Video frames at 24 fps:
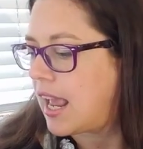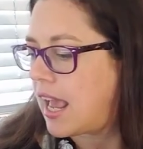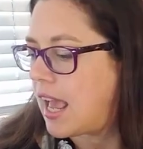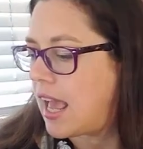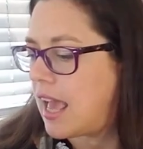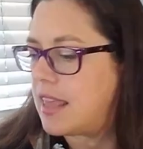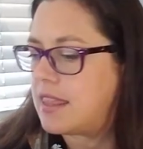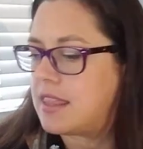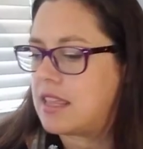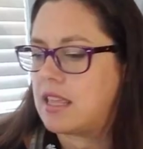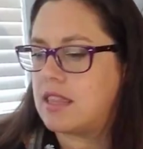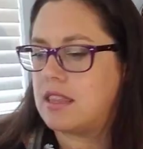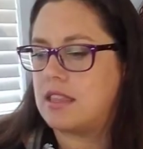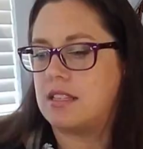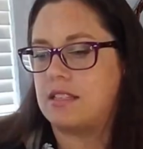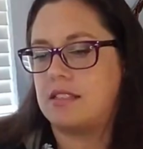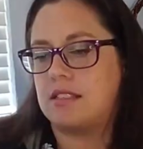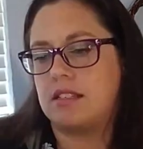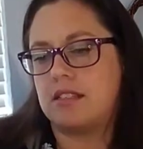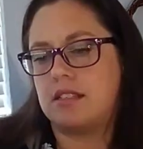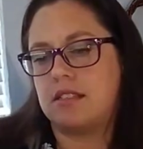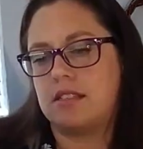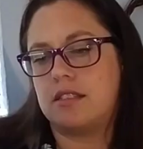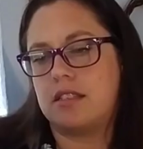And then this
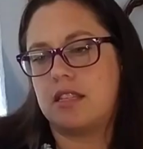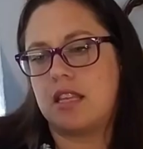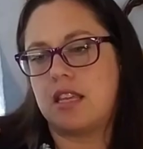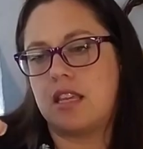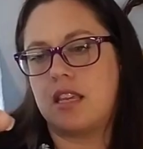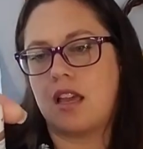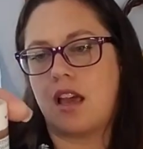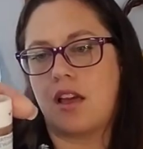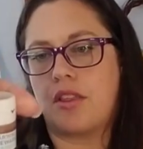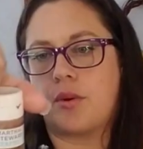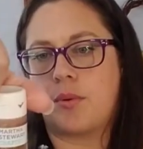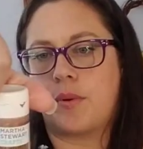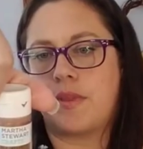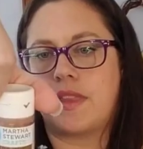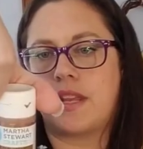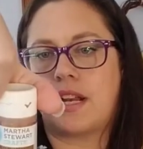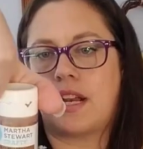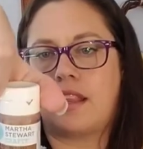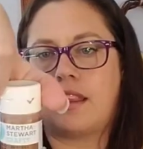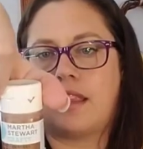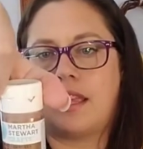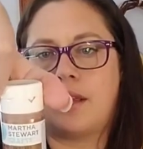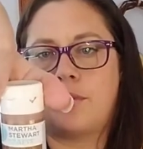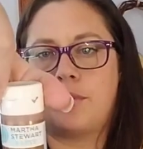is the other one that I
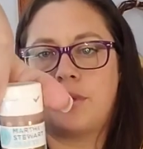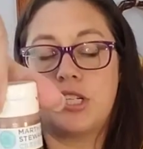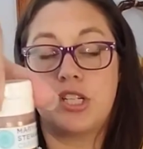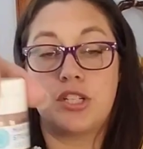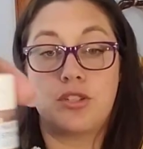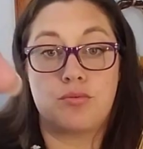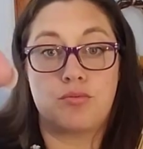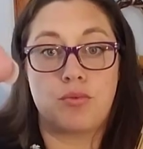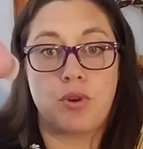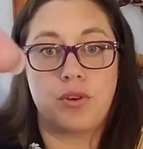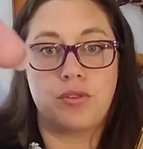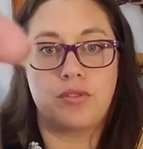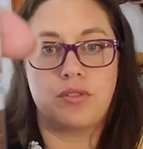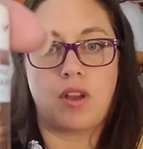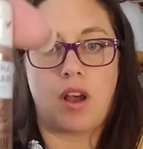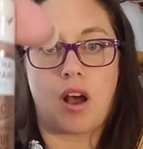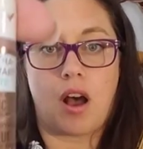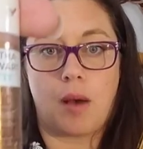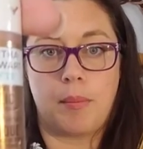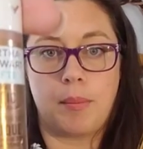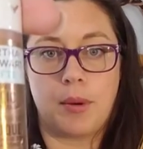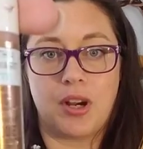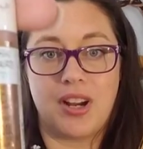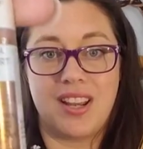like, which is Rose
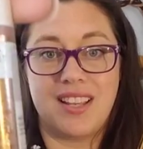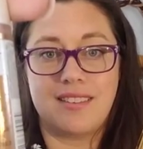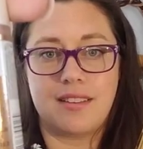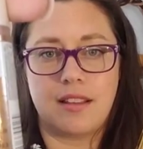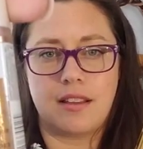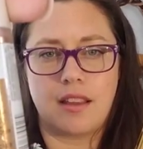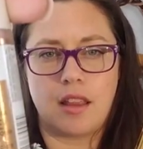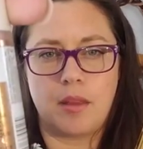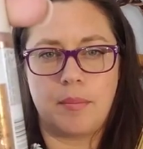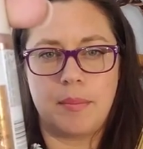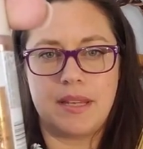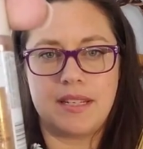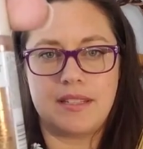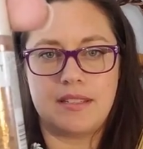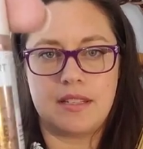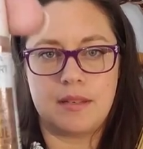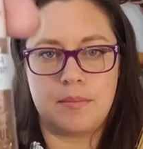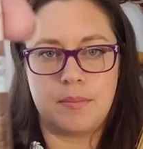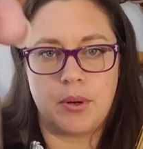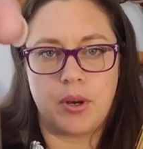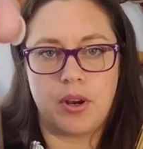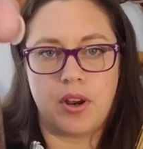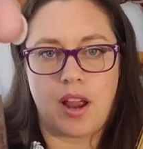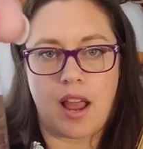Copper. It's a little bit
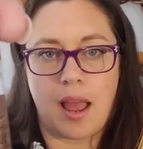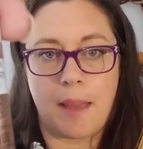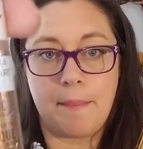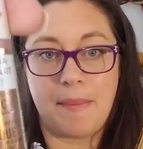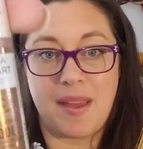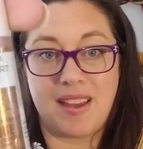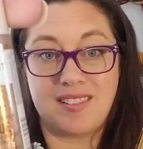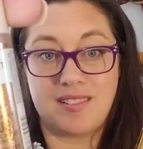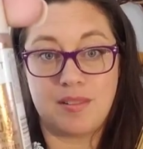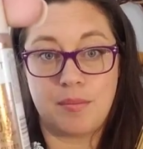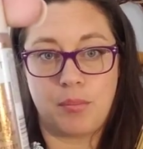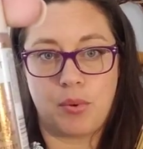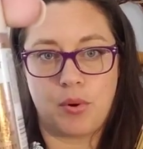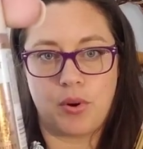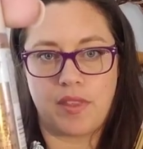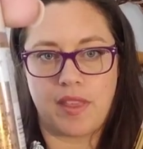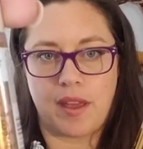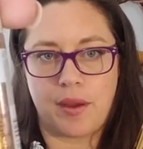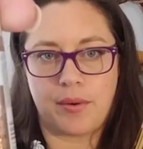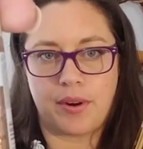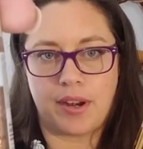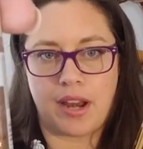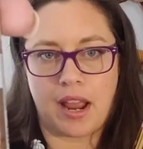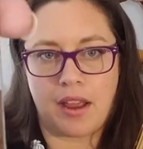deeper. I meant to pour that
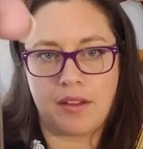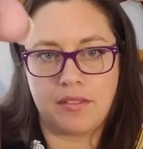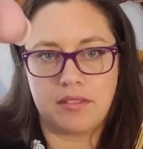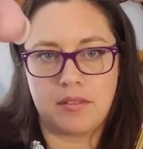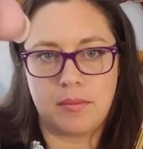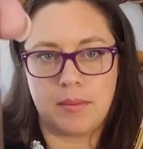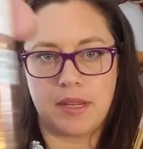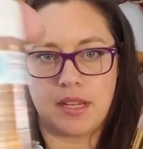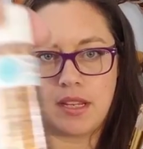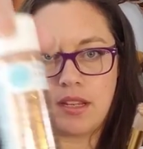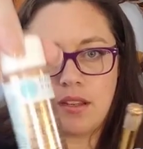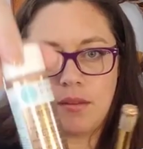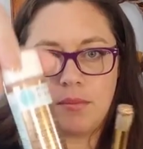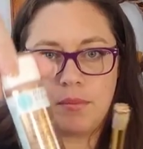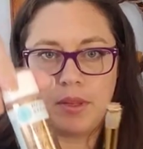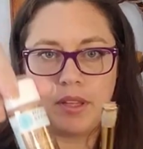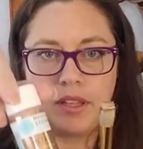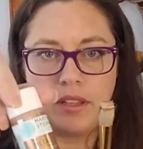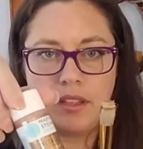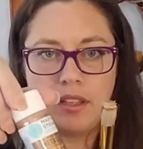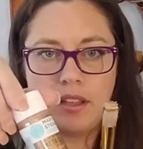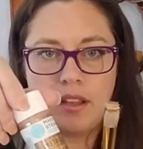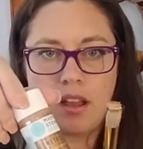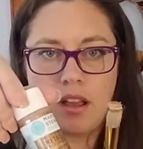one out, to be
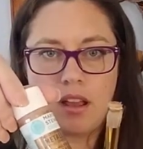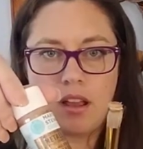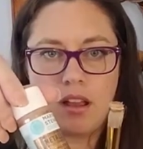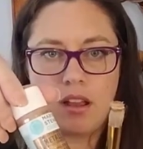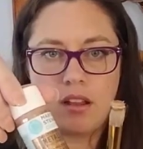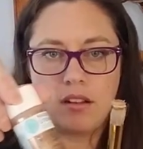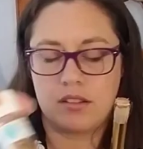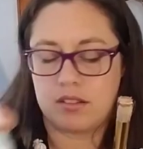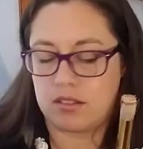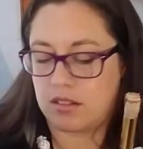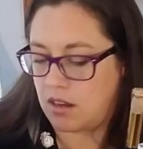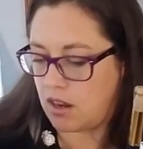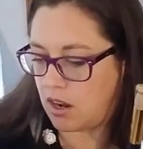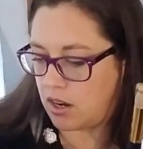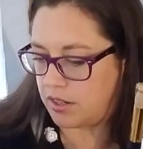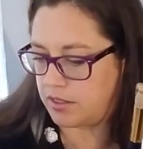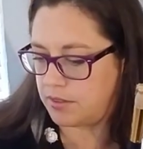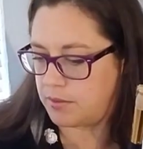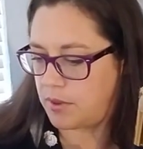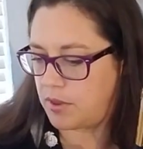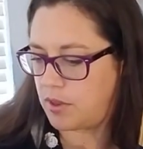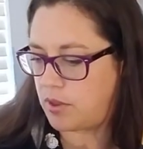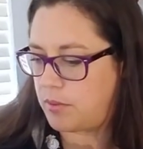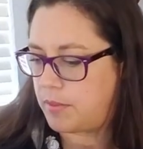completely honest
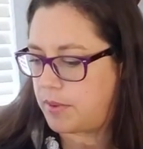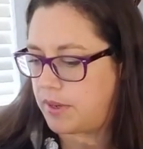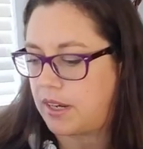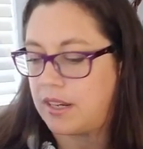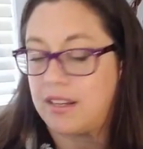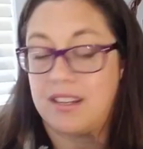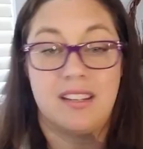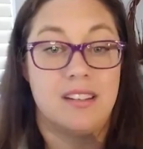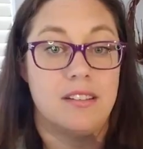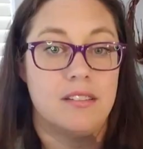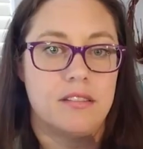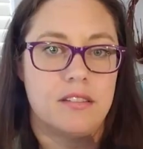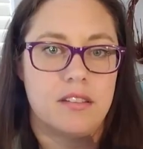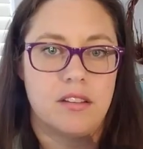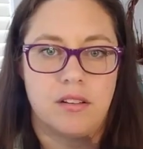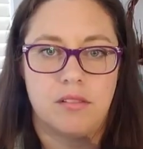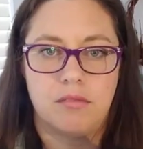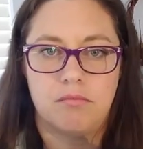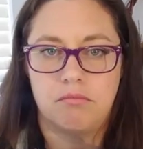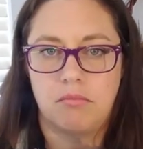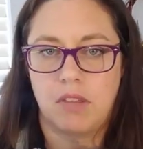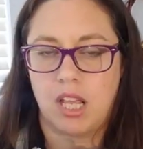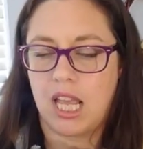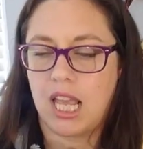with you, but I didn't, so.
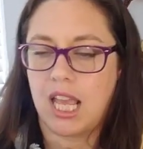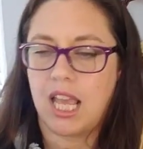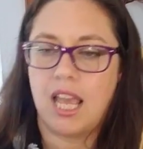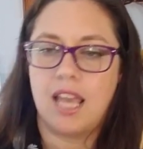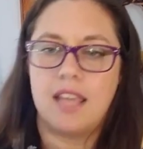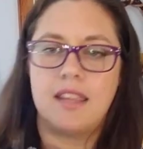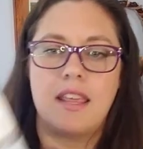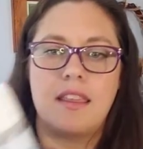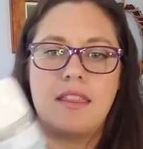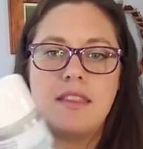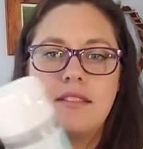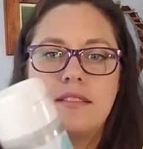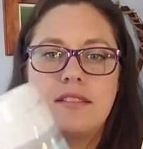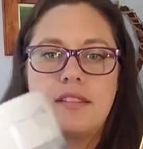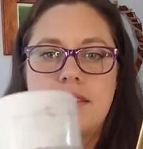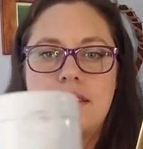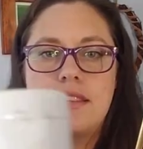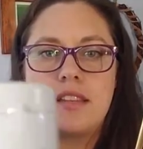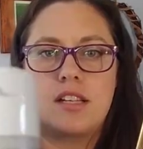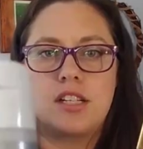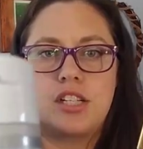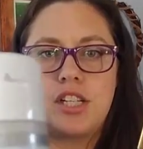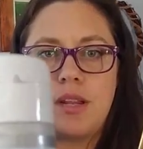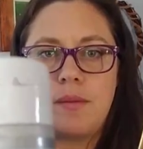And then this is
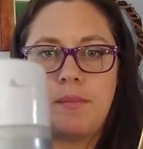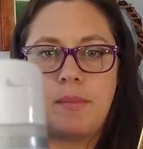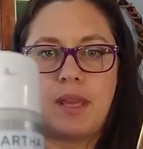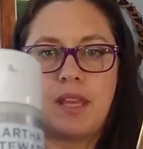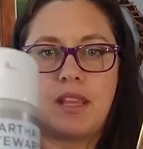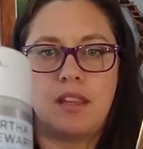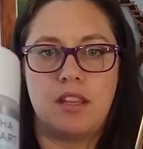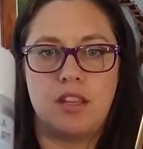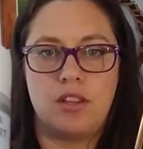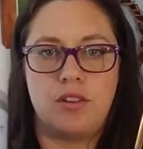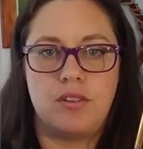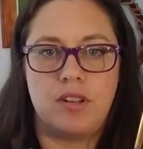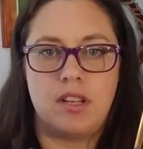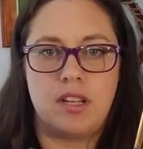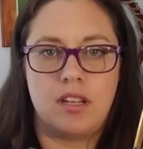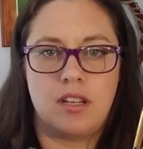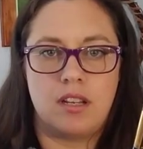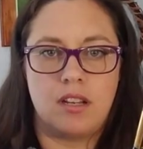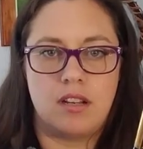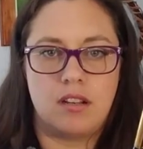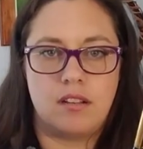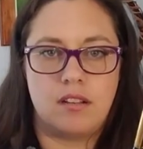the champagne that you need.